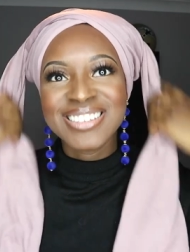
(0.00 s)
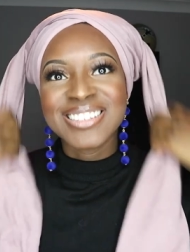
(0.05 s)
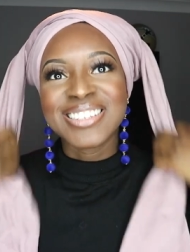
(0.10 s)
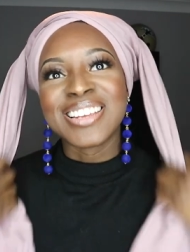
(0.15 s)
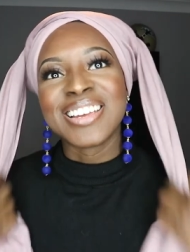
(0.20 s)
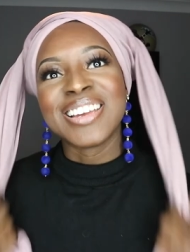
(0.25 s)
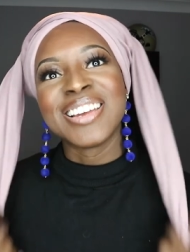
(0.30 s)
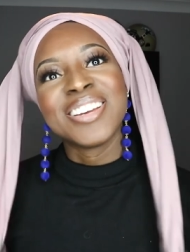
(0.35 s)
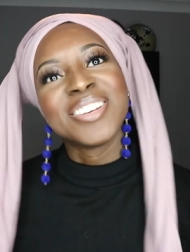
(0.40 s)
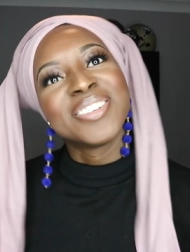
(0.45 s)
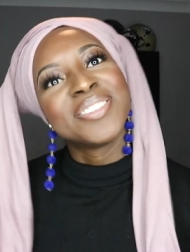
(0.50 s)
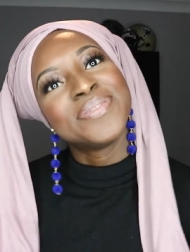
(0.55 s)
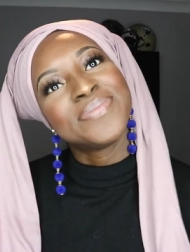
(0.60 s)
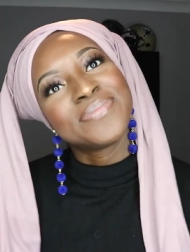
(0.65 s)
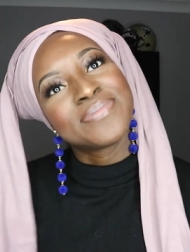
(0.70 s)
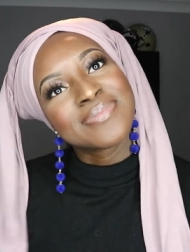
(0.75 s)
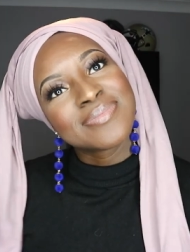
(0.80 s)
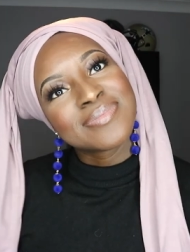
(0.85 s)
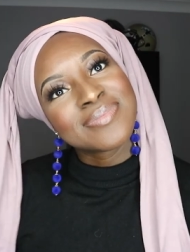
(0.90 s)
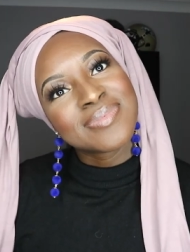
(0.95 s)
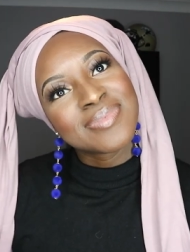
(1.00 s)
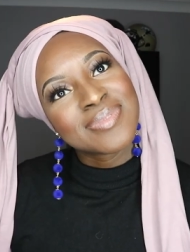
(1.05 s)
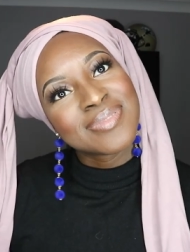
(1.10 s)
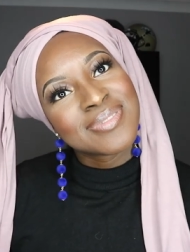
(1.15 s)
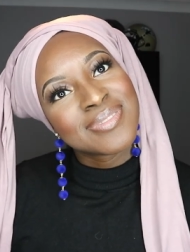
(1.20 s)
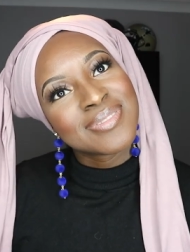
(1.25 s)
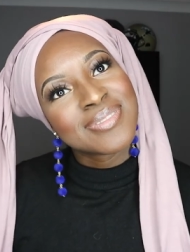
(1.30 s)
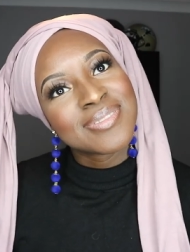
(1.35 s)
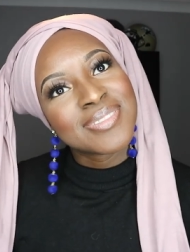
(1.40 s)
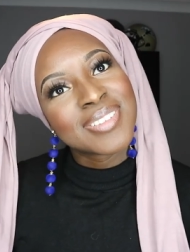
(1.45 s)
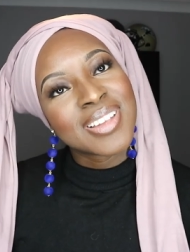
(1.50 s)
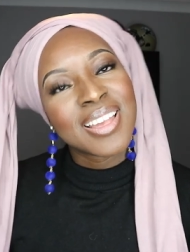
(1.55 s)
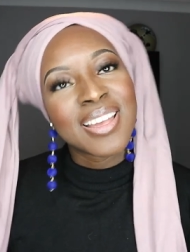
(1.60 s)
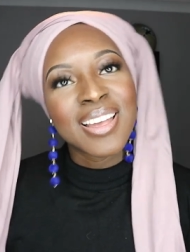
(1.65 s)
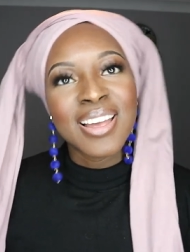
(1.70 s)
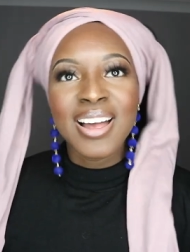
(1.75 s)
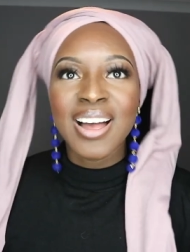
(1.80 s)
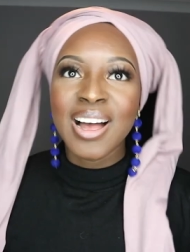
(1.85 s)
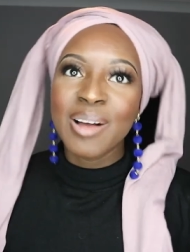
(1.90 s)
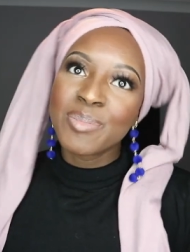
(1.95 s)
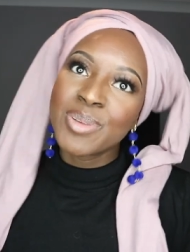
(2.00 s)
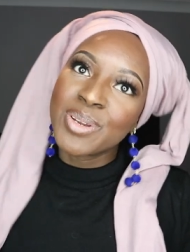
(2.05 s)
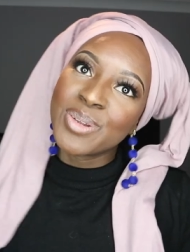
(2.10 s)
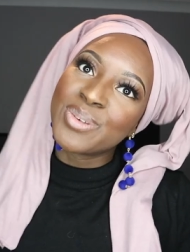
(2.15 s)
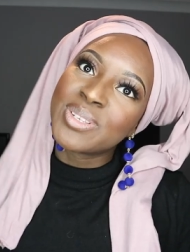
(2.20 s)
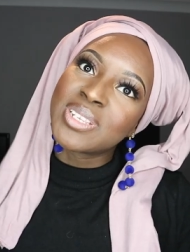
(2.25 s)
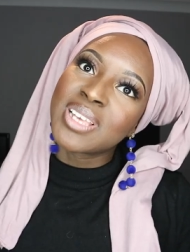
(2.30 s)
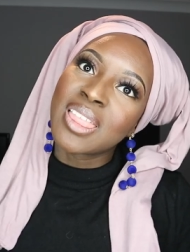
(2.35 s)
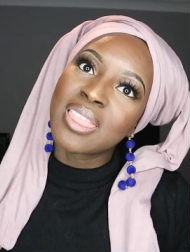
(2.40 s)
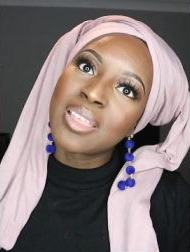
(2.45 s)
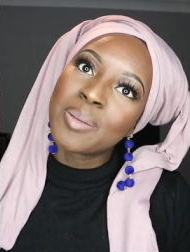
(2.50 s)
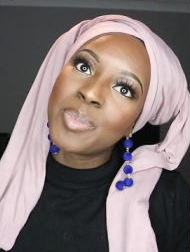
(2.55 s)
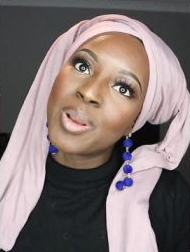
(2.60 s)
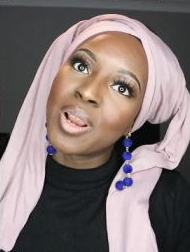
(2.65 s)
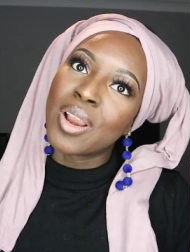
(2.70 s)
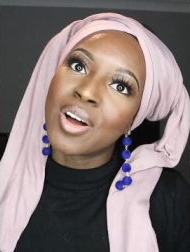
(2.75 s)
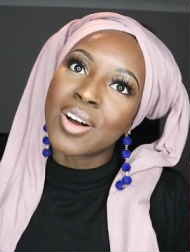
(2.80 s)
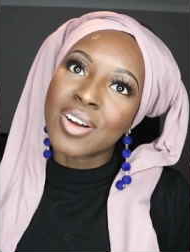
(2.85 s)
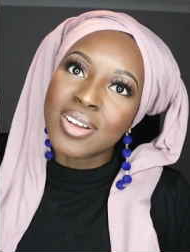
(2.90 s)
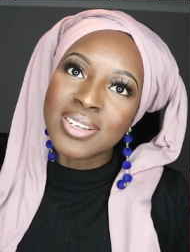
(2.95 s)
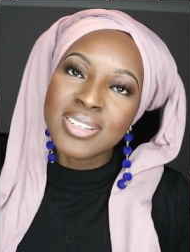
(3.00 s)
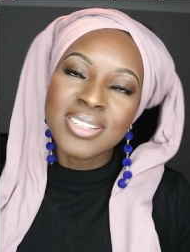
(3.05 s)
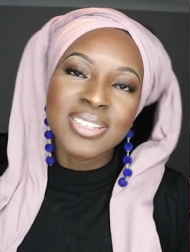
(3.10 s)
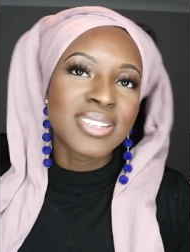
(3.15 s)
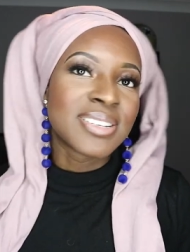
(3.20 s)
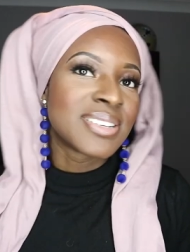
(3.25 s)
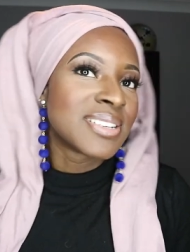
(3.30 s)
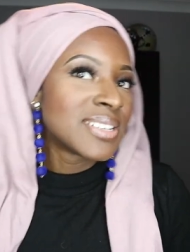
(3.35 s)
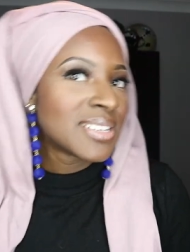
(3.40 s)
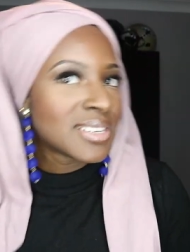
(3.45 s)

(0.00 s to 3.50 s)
Dear, I'm losing the plot.